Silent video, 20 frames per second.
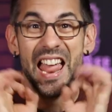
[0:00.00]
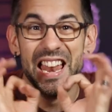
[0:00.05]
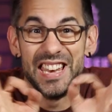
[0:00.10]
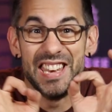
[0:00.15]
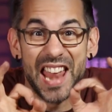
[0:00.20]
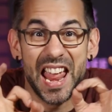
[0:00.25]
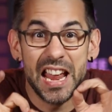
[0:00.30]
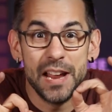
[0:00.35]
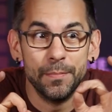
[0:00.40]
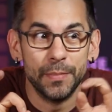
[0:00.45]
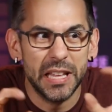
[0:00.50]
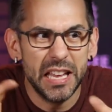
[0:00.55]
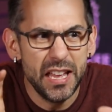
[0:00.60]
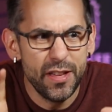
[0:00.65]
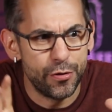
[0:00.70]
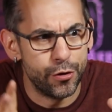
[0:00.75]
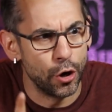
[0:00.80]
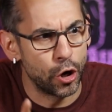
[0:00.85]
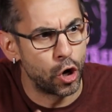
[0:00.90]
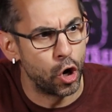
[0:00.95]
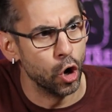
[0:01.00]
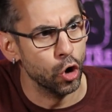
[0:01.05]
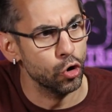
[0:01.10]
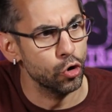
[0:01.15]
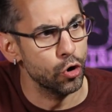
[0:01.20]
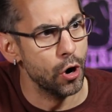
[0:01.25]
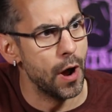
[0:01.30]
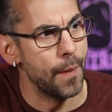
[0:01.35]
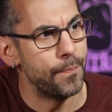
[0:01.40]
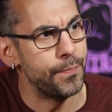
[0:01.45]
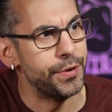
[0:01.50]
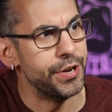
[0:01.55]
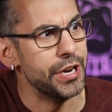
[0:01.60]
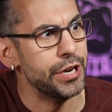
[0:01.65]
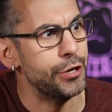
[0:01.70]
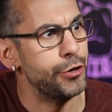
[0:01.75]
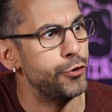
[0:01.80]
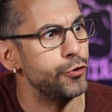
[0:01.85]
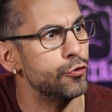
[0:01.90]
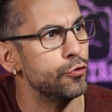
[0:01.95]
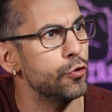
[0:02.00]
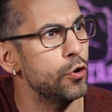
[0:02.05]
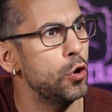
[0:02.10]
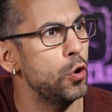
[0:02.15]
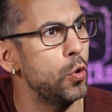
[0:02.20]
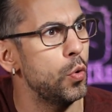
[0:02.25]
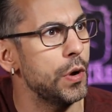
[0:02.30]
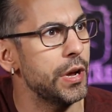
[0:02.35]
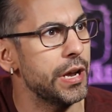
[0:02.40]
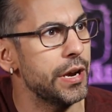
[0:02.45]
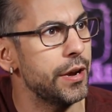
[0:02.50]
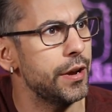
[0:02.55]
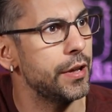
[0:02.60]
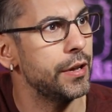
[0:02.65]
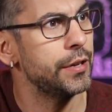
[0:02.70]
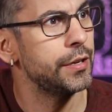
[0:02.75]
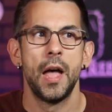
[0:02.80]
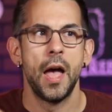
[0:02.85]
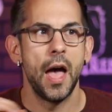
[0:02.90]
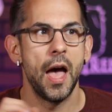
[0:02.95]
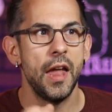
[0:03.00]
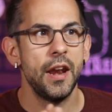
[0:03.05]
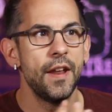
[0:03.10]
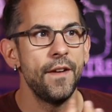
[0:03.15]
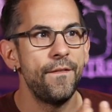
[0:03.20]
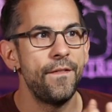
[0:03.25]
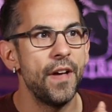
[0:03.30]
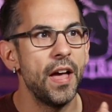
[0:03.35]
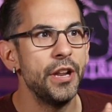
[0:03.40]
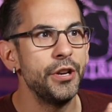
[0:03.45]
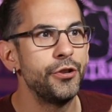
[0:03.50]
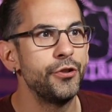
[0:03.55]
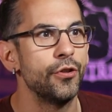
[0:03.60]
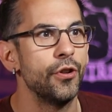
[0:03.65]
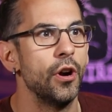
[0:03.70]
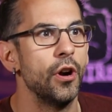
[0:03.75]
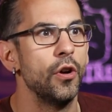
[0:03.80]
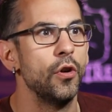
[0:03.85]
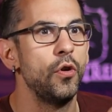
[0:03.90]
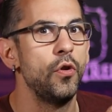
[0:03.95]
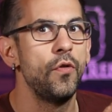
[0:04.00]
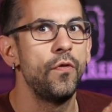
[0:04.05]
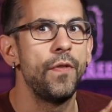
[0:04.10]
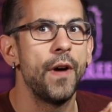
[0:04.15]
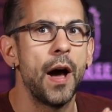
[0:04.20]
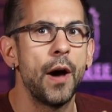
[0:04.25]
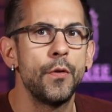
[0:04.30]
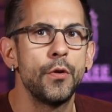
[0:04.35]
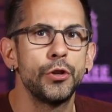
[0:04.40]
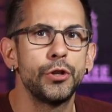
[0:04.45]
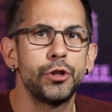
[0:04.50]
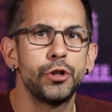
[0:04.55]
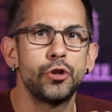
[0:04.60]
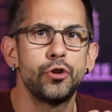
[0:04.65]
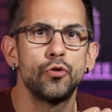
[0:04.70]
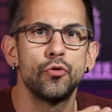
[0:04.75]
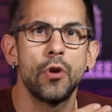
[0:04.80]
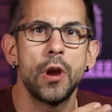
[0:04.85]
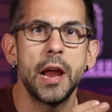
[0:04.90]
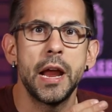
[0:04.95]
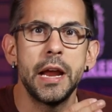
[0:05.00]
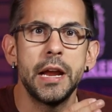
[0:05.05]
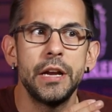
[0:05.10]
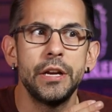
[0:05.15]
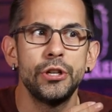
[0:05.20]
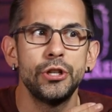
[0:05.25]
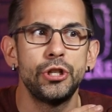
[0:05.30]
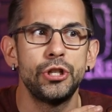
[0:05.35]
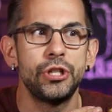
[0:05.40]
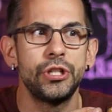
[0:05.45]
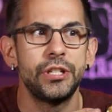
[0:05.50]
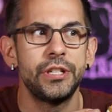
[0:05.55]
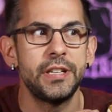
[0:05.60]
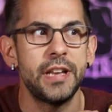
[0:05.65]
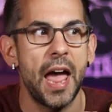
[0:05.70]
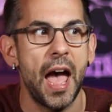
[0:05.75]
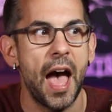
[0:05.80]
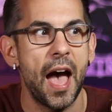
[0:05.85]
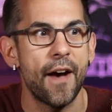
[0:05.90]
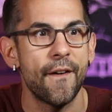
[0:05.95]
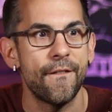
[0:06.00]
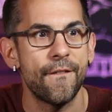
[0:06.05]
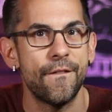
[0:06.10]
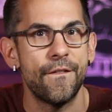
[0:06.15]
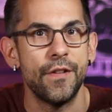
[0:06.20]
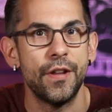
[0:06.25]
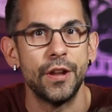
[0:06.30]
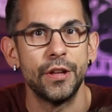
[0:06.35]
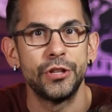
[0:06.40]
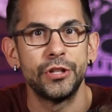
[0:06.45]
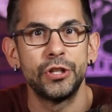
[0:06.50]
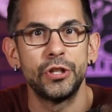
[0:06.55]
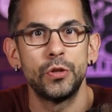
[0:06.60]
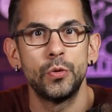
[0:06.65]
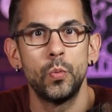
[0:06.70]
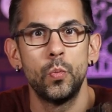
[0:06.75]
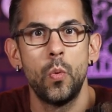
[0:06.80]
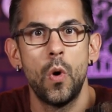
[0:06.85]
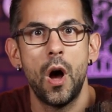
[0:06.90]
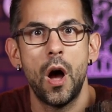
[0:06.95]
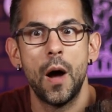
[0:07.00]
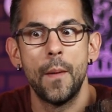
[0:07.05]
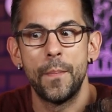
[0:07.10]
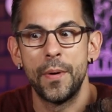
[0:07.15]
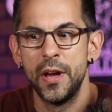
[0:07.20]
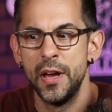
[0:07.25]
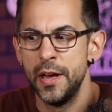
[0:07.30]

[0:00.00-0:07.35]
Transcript: namely the Corrupted Druid, an adventurer who found a strange staff in a swamp,